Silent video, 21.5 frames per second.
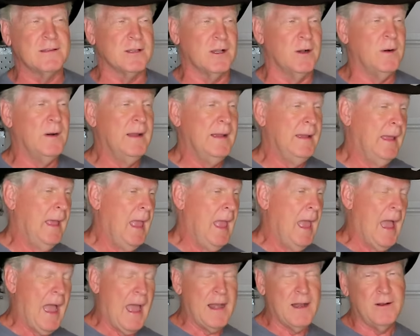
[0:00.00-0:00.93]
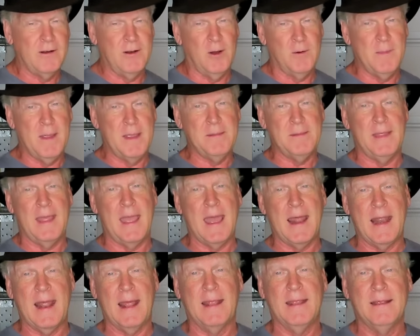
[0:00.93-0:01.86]
So I don't know, maybe
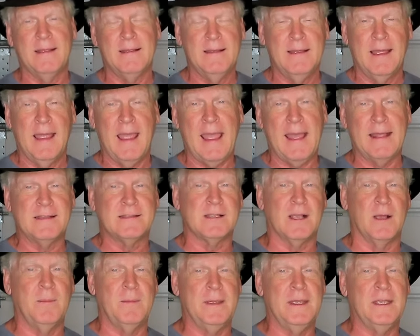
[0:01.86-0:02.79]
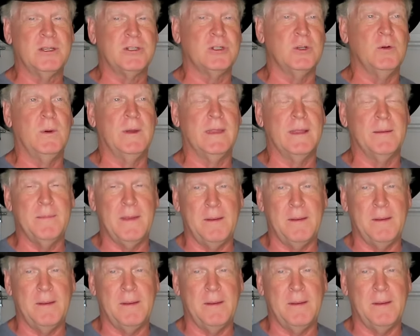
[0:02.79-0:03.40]
that had some issue with it.